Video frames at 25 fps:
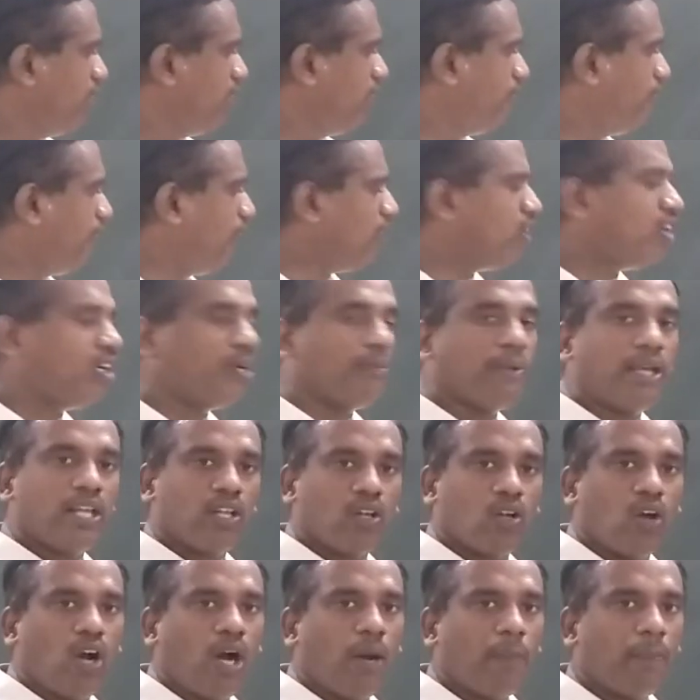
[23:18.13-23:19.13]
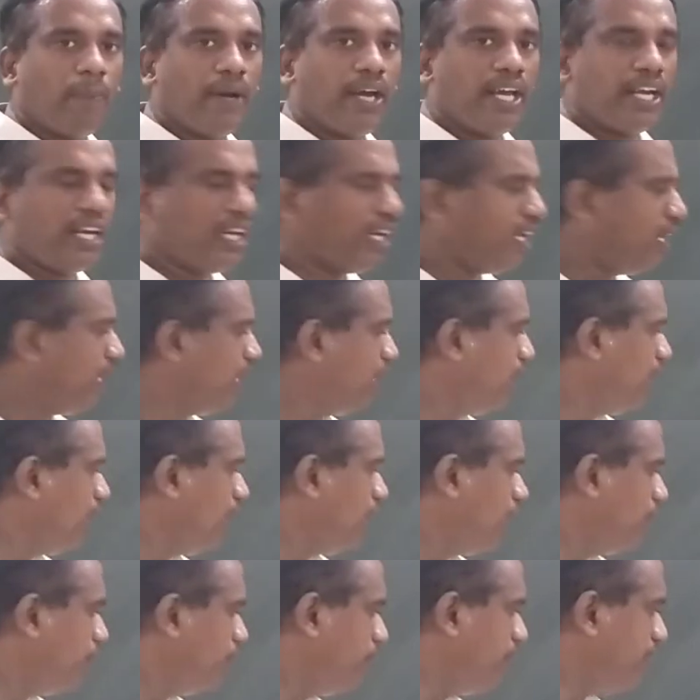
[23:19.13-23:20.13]
Followed by copper,
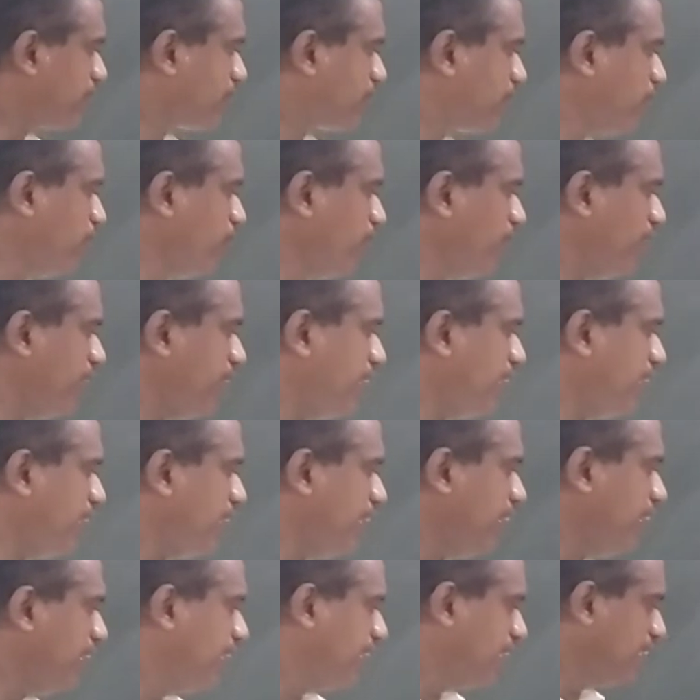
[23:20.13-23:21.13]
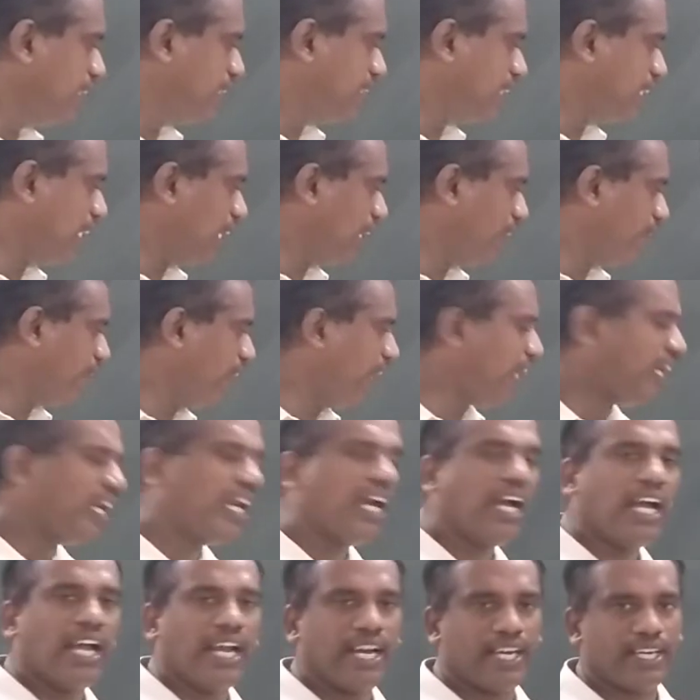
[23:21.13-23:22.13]
mercury,
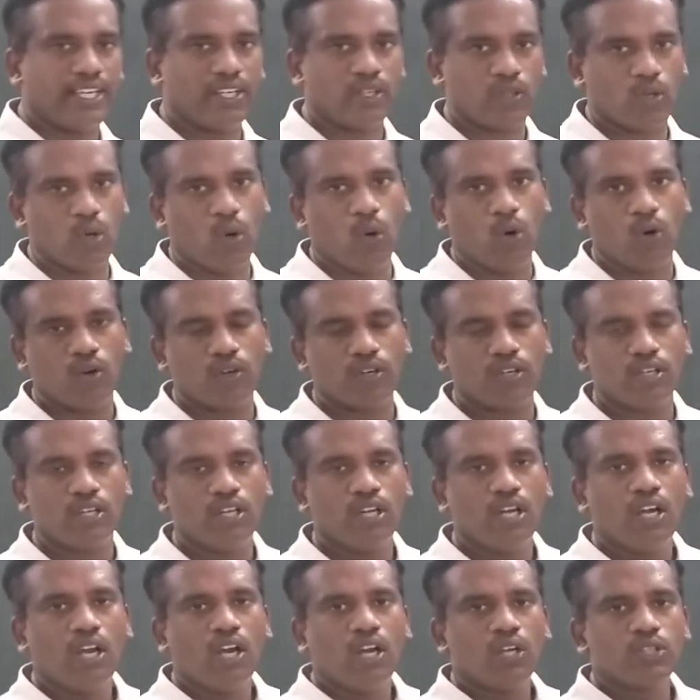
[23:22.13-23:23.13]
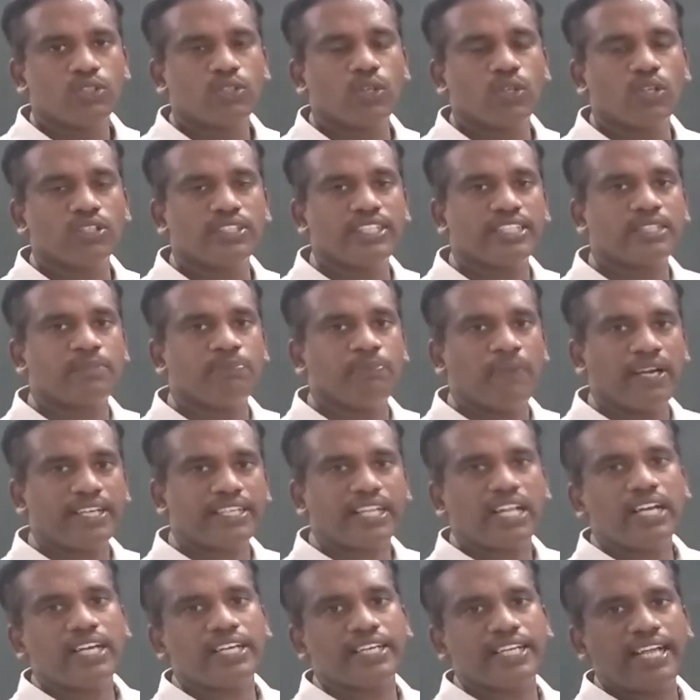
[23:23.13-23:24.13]
silver and gold. So this
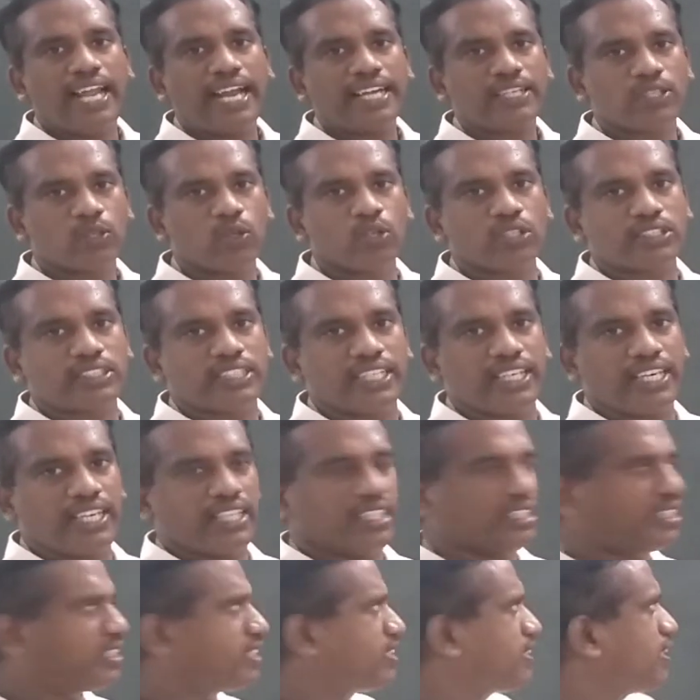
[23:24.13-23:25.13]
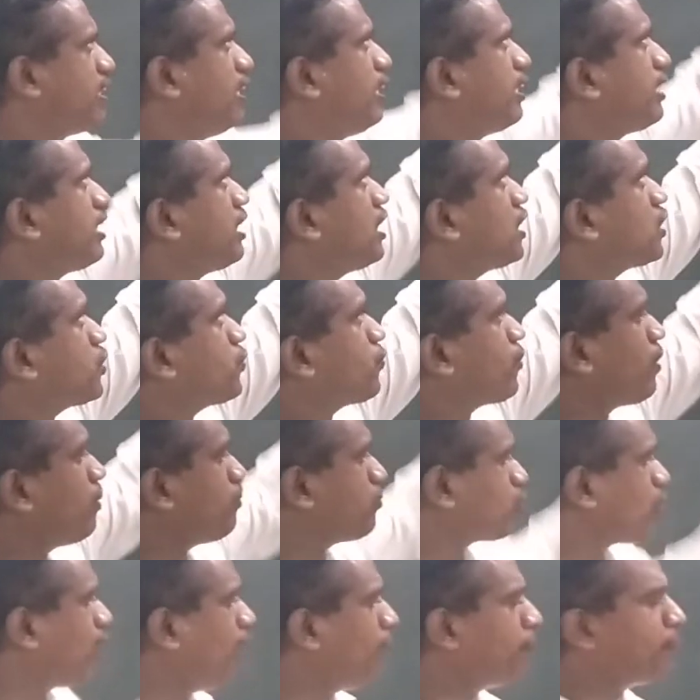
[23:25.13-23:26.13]
metal reactive series is from
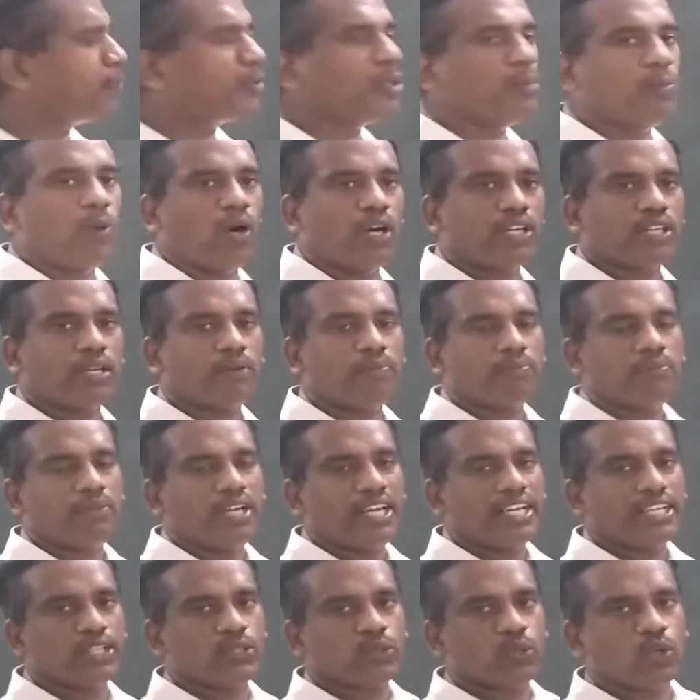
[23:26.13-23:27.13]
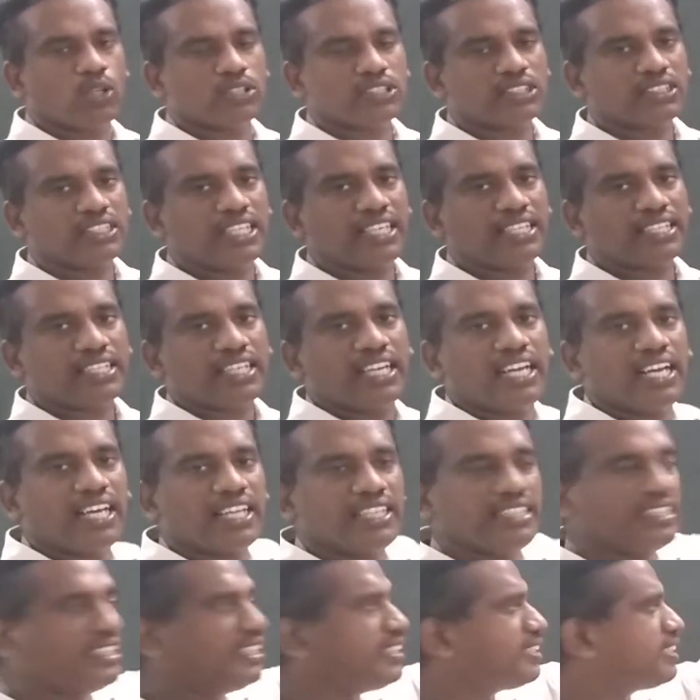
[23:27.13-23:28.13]
top to bottom. It shows
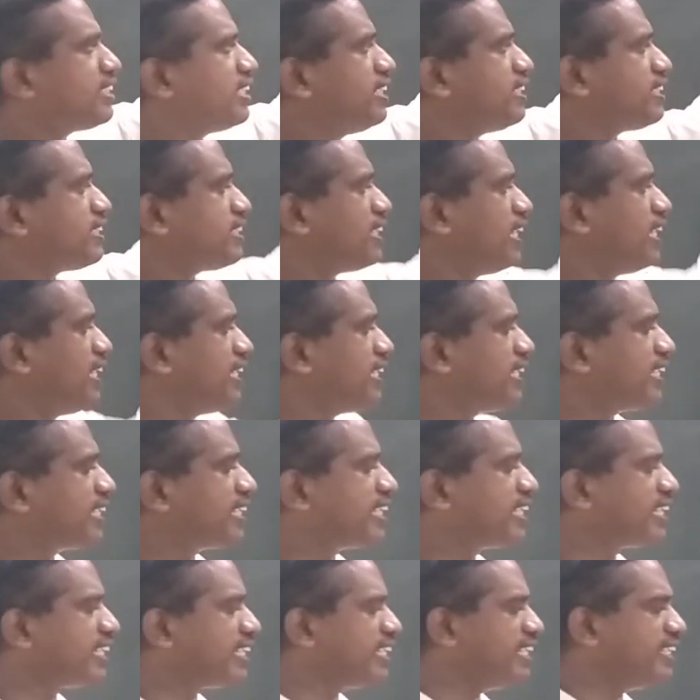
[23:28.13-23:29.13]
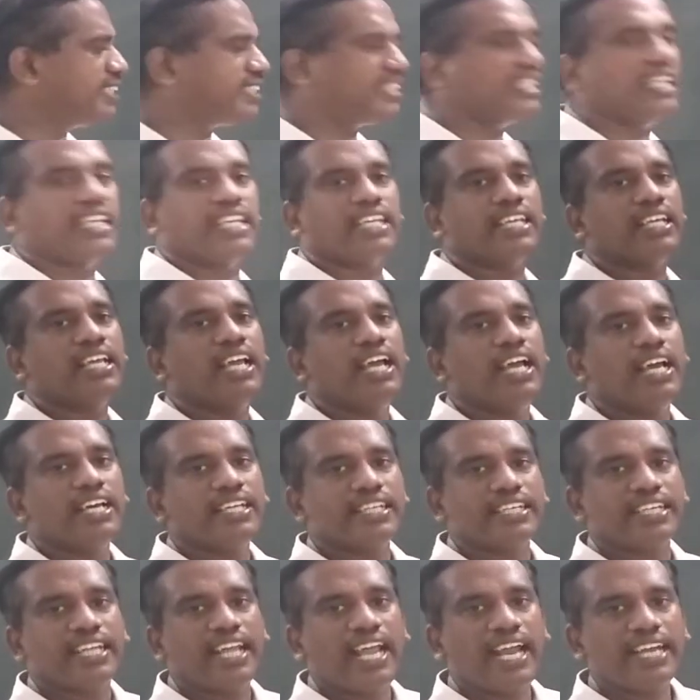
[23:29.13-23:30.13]
that this is the decreasing
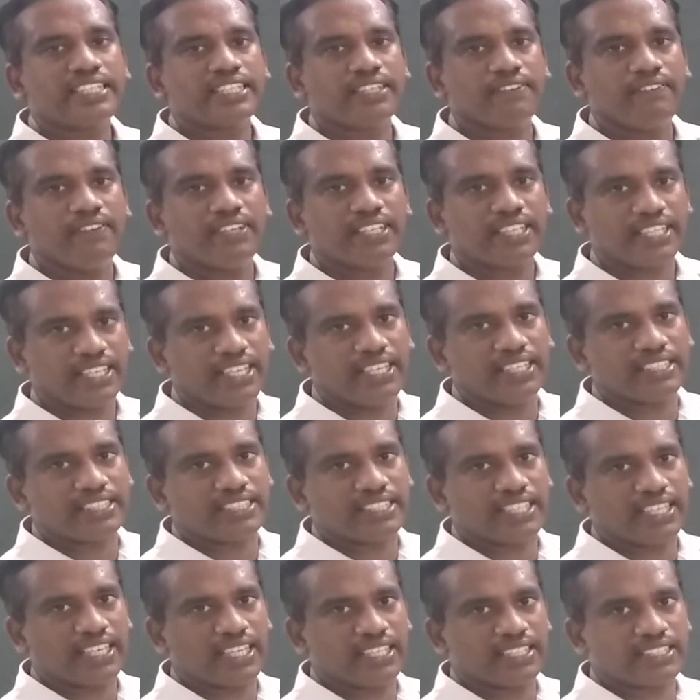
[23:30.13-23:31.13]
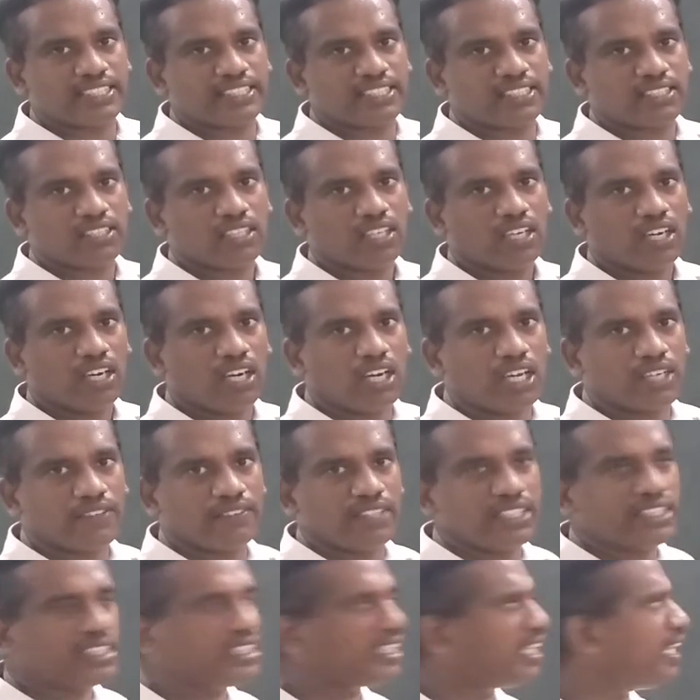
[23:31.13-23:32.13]
reactivity in series. Or
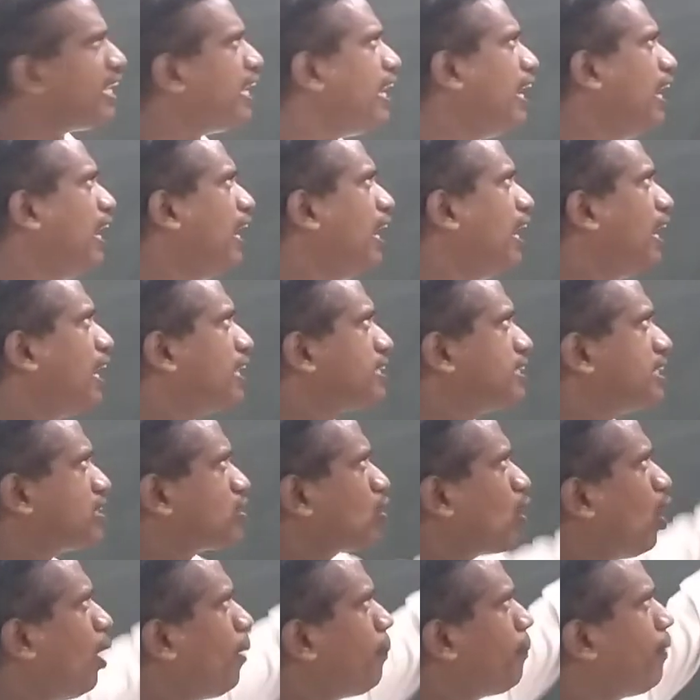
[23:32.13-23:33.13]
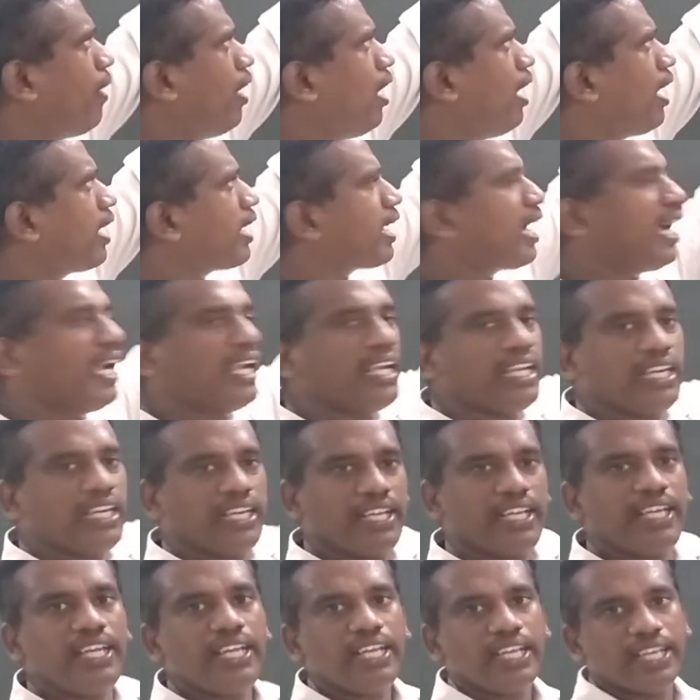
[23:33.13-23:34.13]
we say the top are
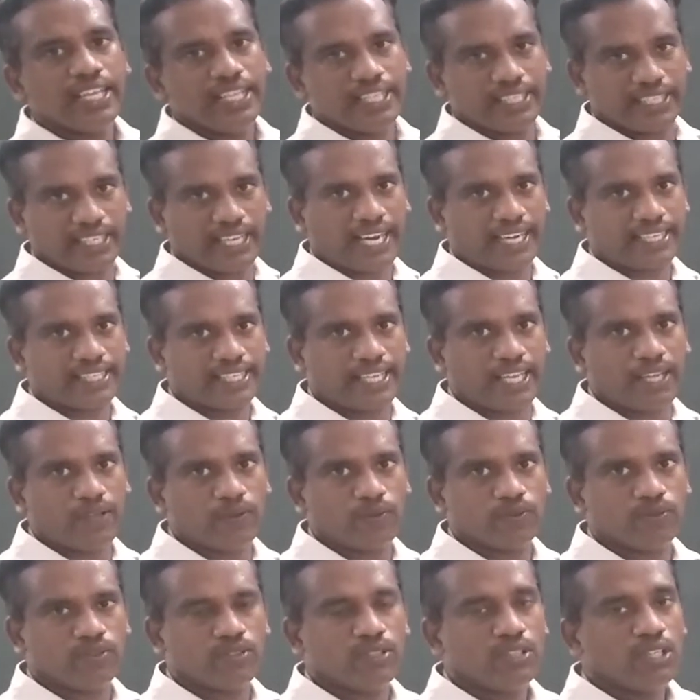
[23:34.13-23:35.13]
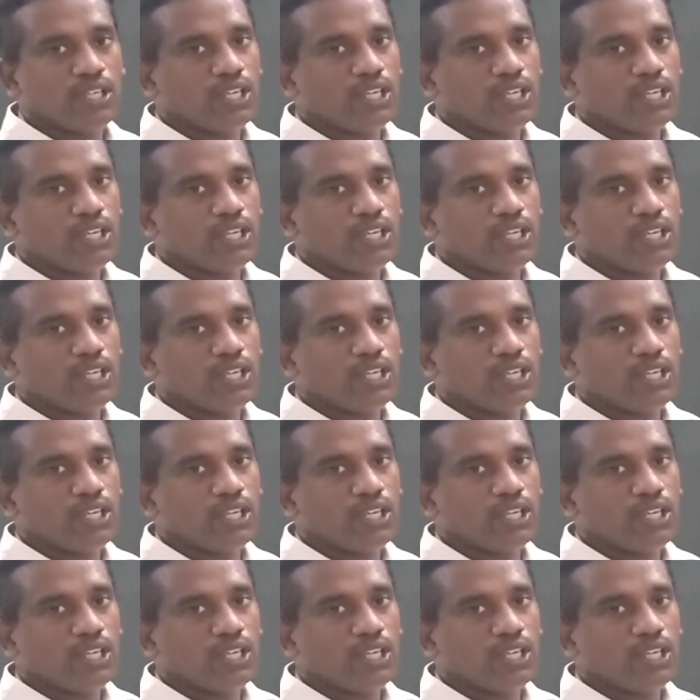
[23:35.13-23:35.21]
highly reactive.